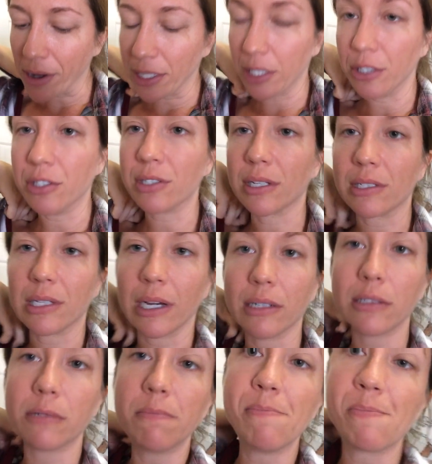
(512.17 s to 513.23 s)
Huge
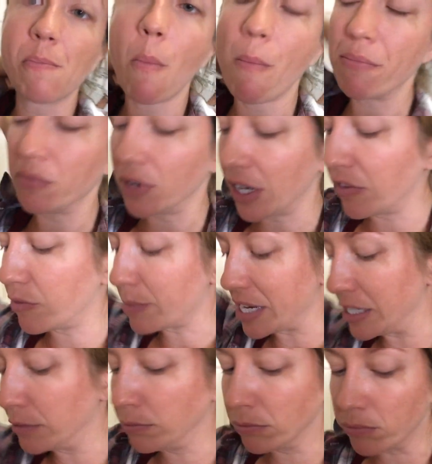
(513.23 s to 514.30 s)
success. When I've
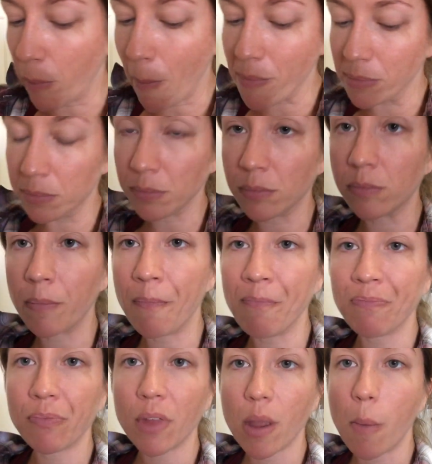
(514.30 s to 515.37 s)
made
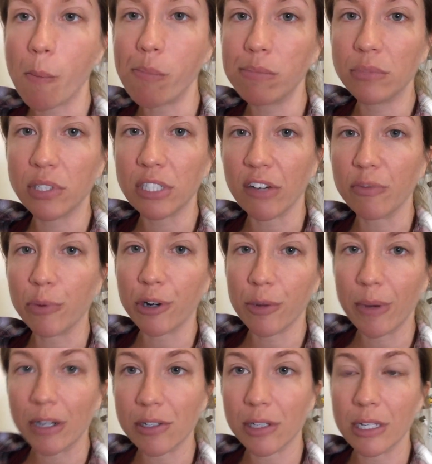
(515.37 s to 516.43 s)
stuffed
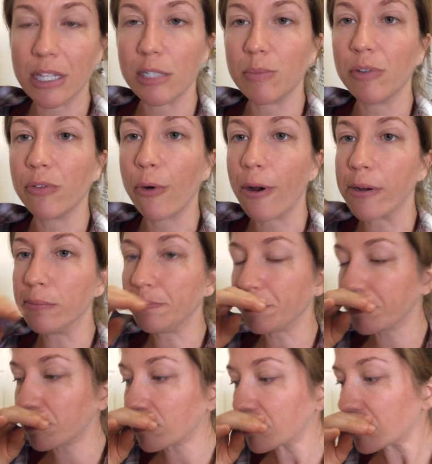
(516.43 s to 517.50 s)
portabellas like this before,
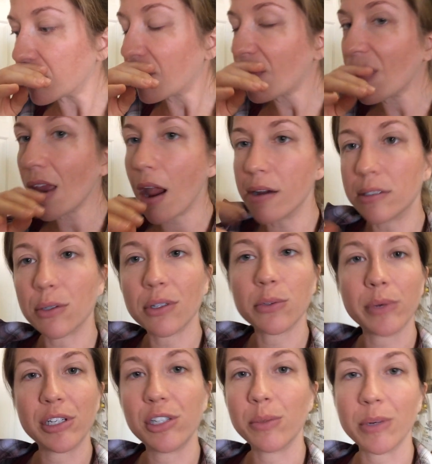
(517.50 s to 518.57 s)
there's always
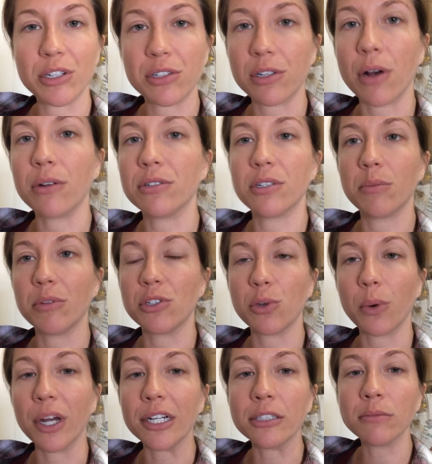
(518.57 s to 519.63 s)
way too much salt and too much
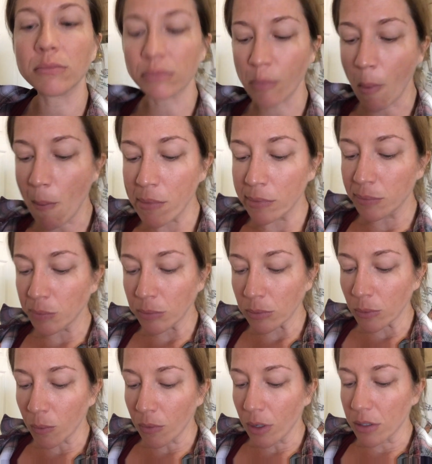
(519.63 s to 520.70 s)
oil.
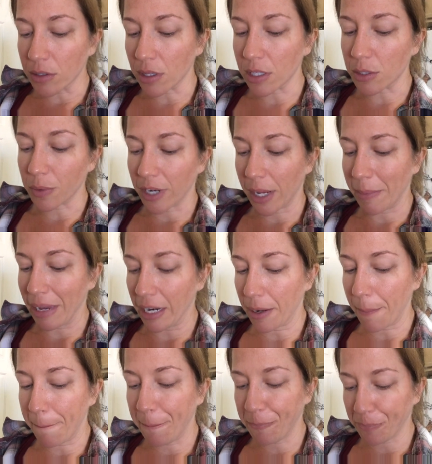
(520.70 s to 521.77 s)
So this one I made
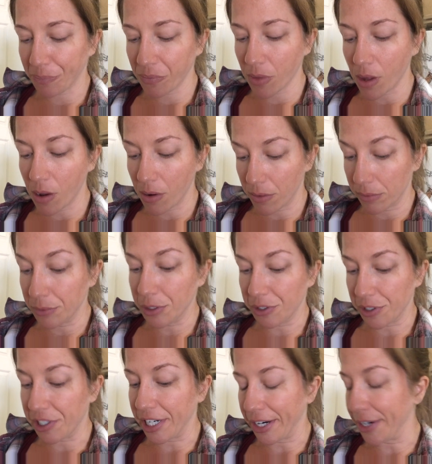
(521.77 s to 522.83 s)
it
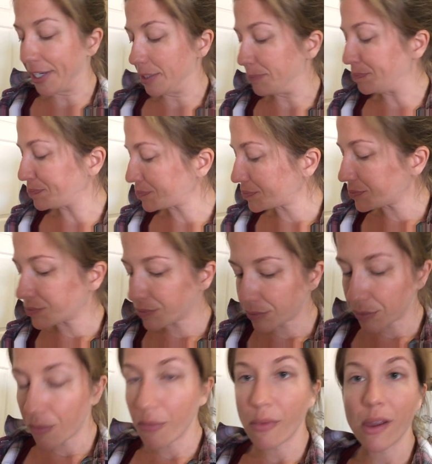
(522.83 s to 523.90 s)
Nutritarian.
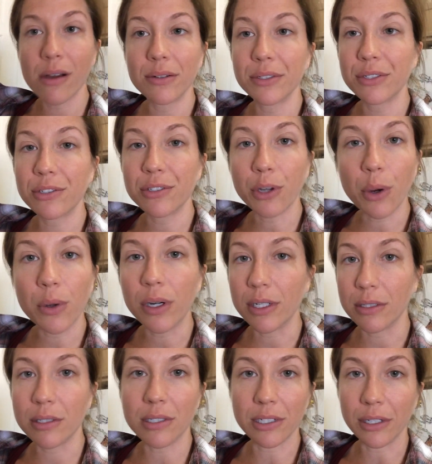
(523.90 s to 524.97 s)
So
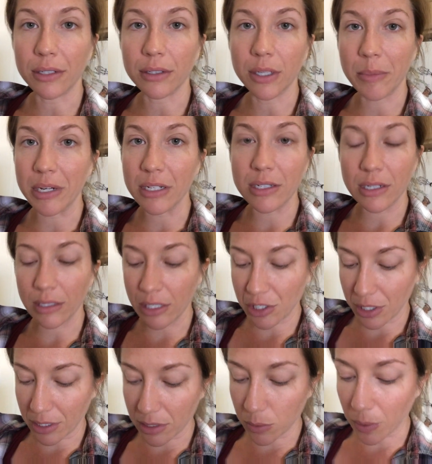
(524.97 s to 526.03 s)
good still. I mean, it's
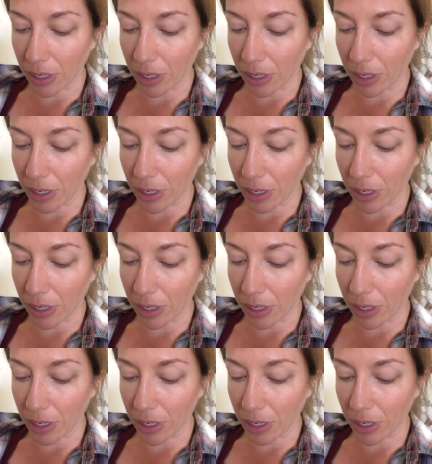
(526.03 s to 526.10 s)
delicious.